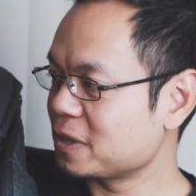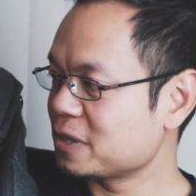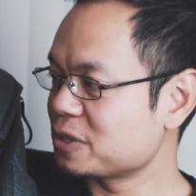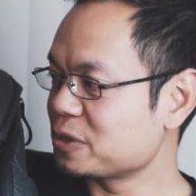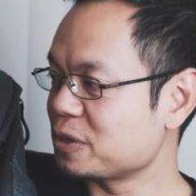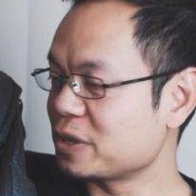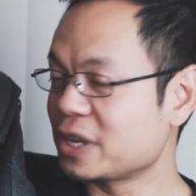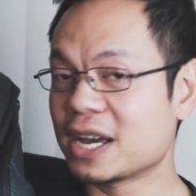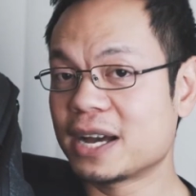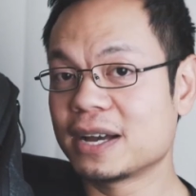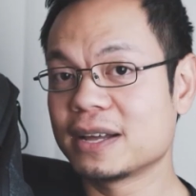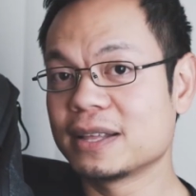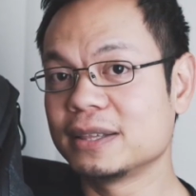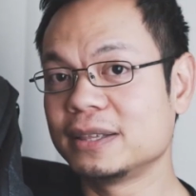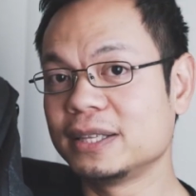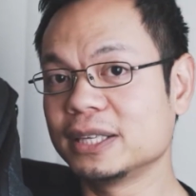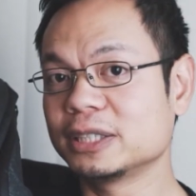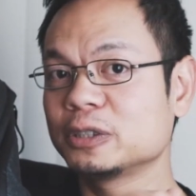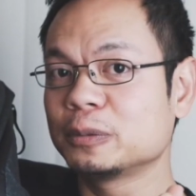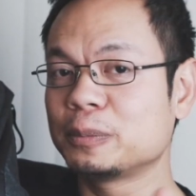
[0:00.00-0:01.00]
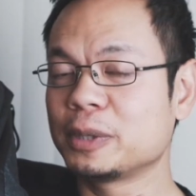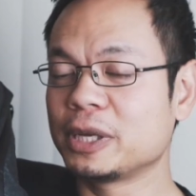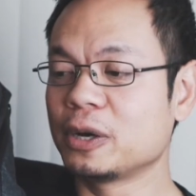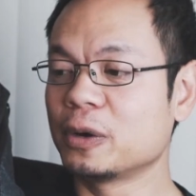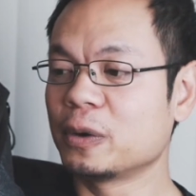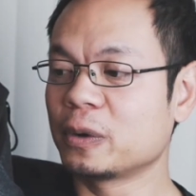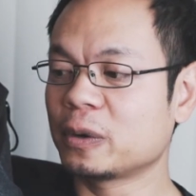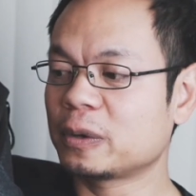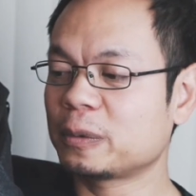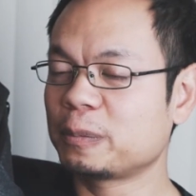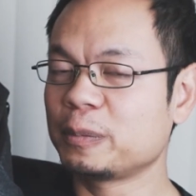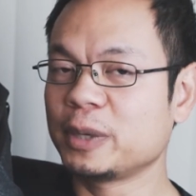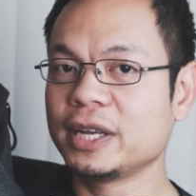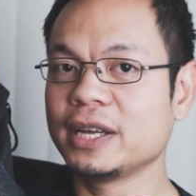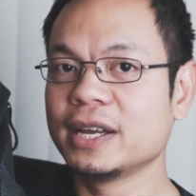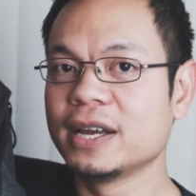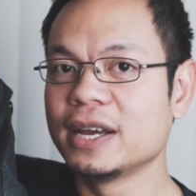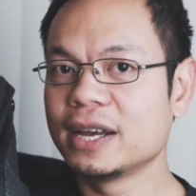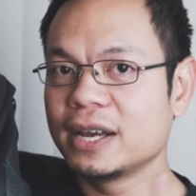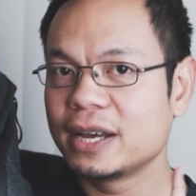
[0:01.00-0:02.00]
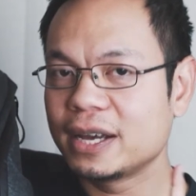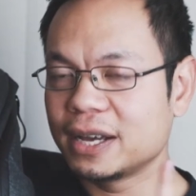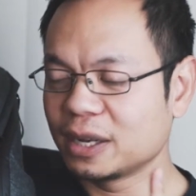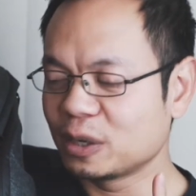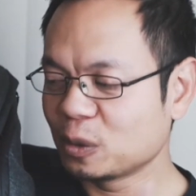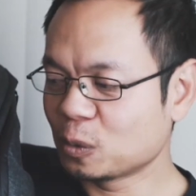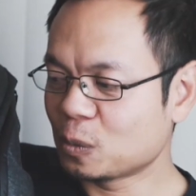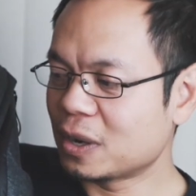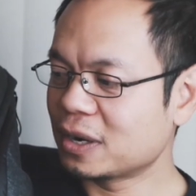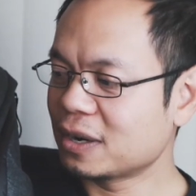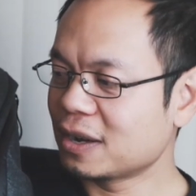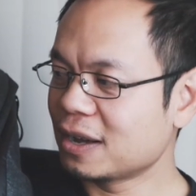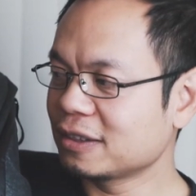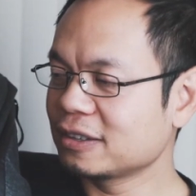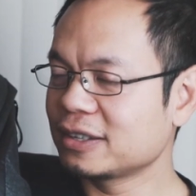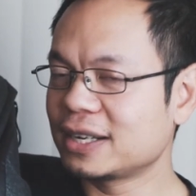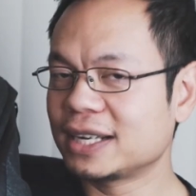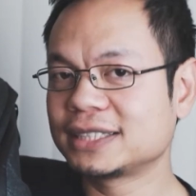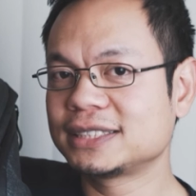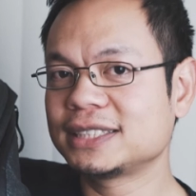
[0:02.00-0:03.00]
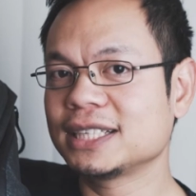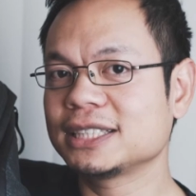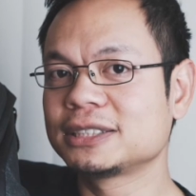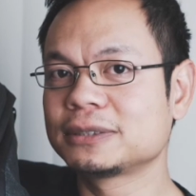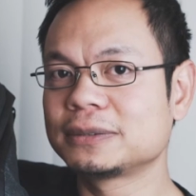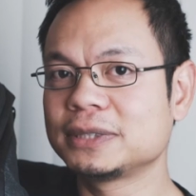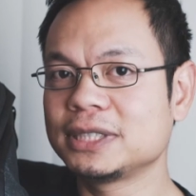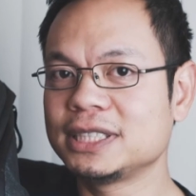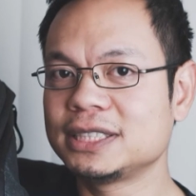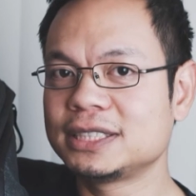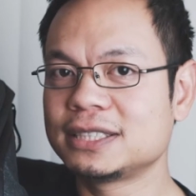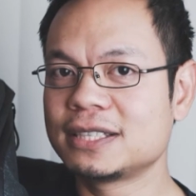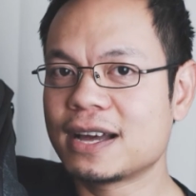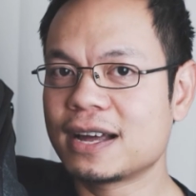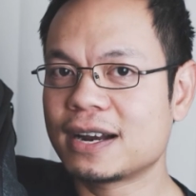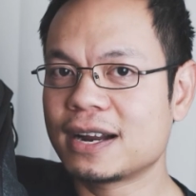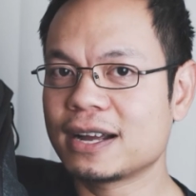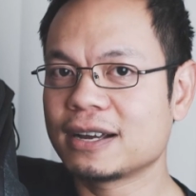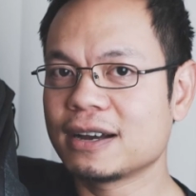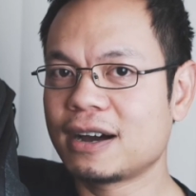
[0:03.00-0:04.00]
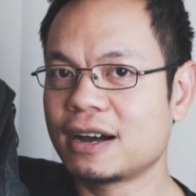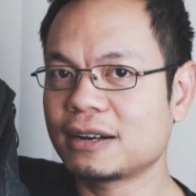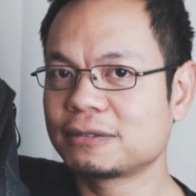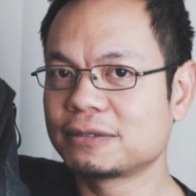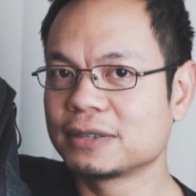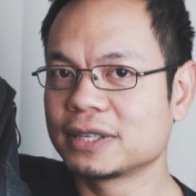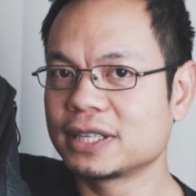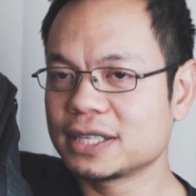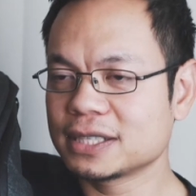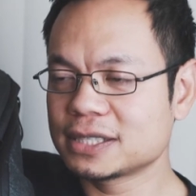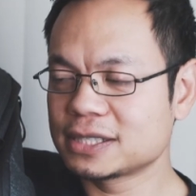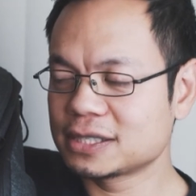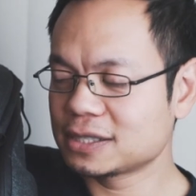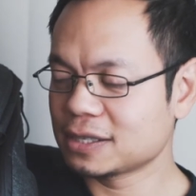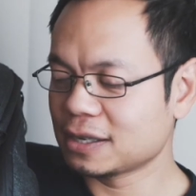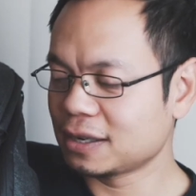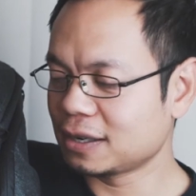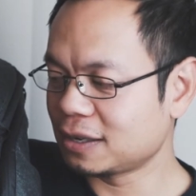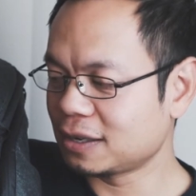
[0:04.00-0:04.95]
So yeah, this will be going with me. And one other accessories that I got for this